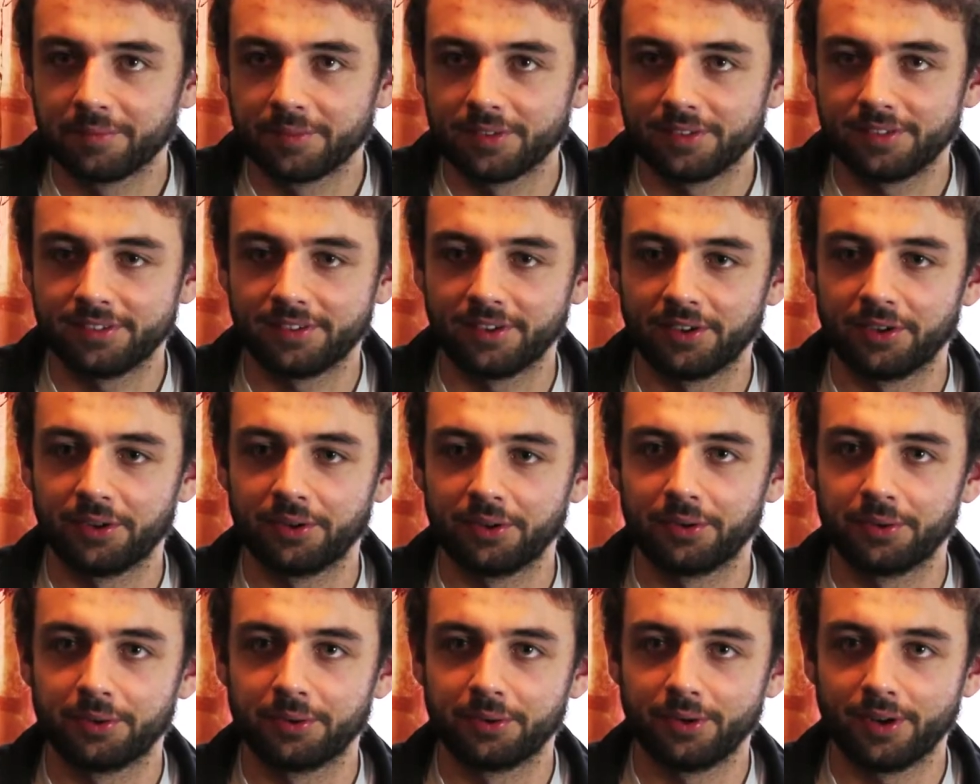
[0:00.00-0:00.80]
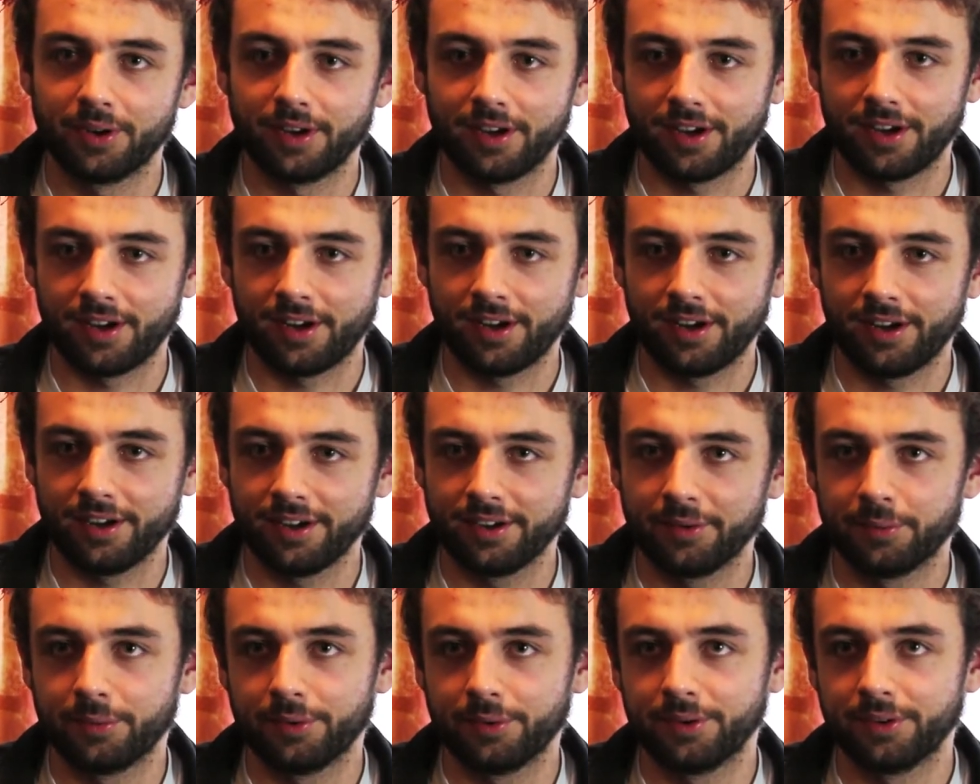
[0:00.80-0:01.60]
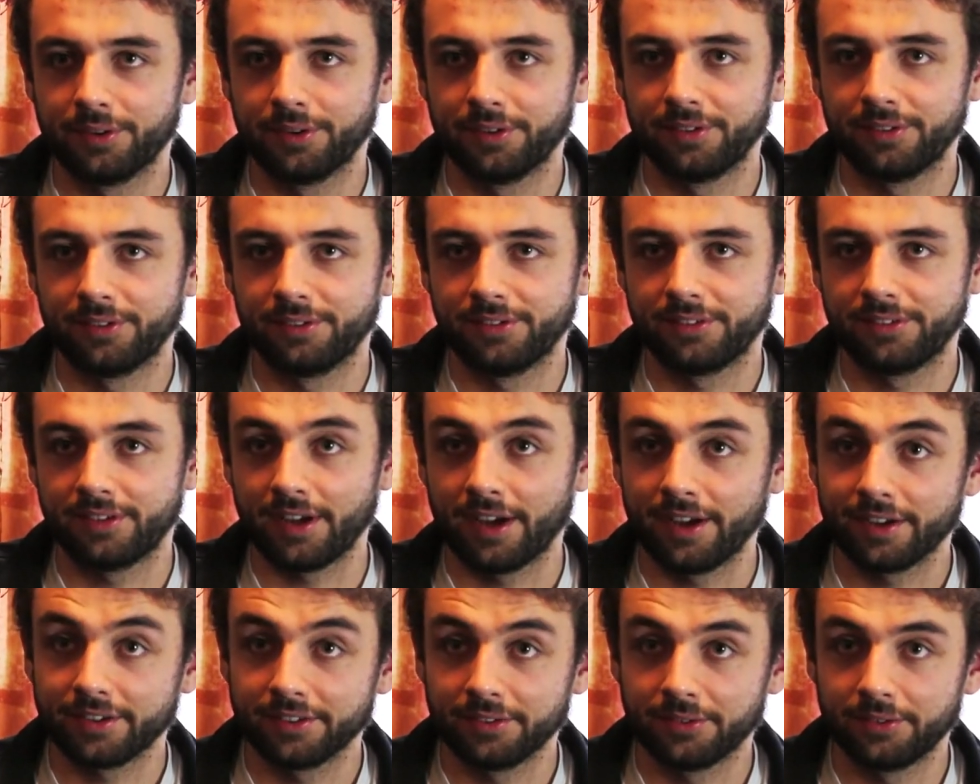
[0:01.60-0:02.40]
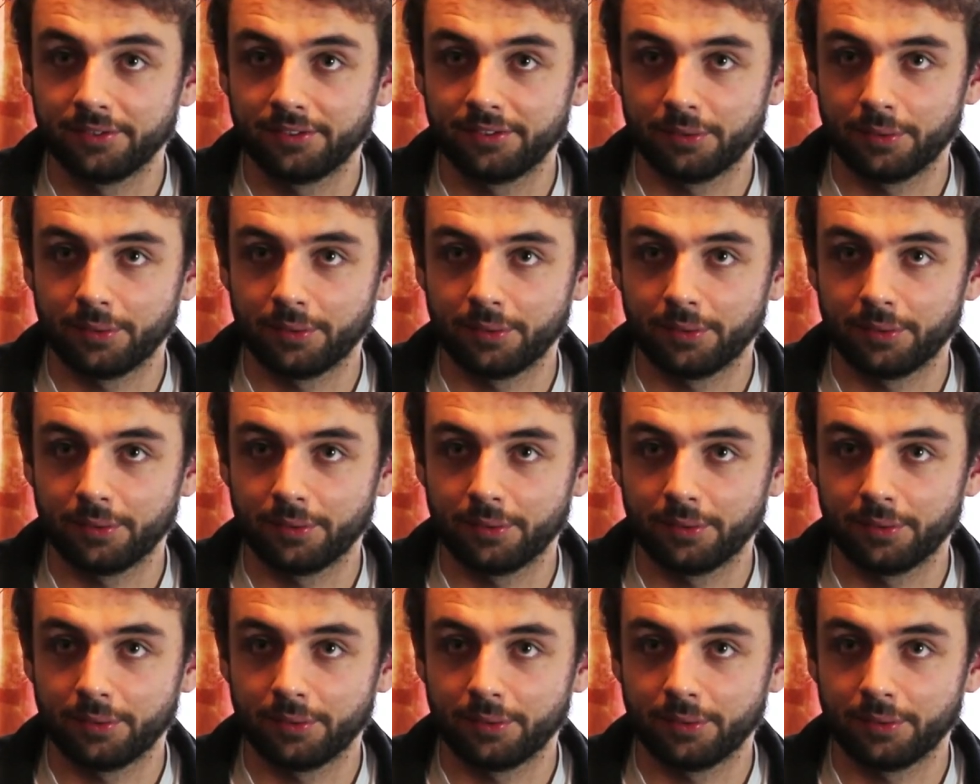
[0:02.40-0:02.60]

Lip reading: So I was diagnosed